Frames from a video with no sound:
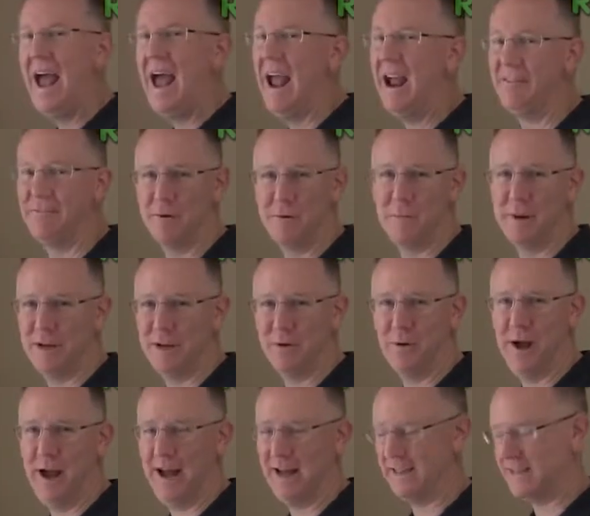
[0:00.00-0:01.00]
Everybody who
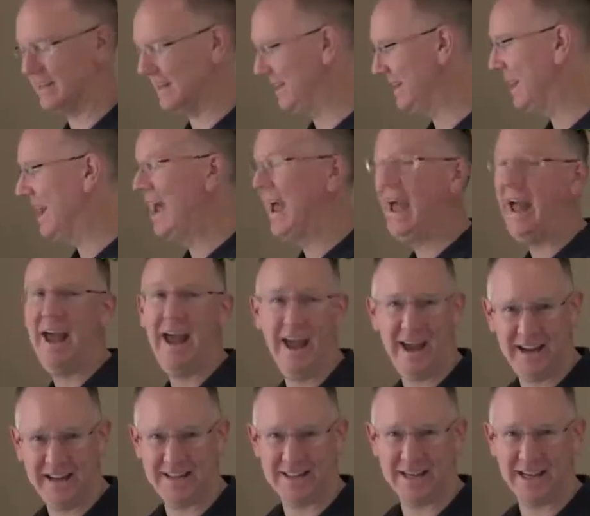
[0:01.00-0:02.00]
has it
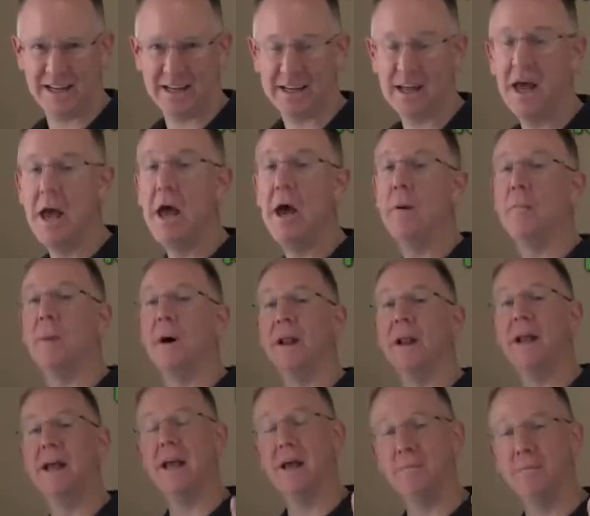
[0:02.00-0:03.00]
hates it.
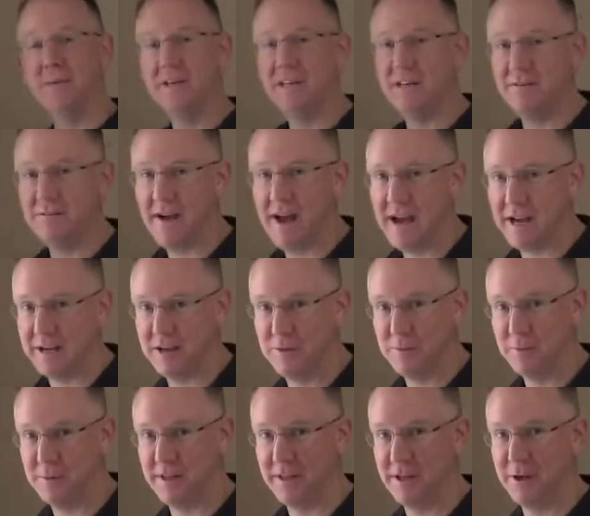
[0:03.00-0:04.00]
But M D
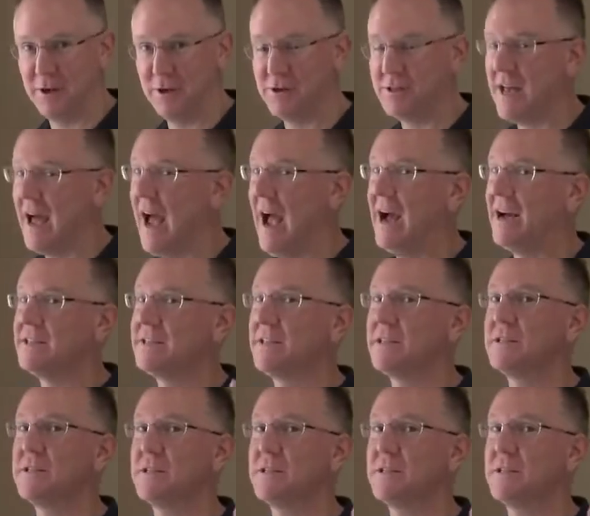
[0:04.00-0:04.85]
Vacuum Cleaners has a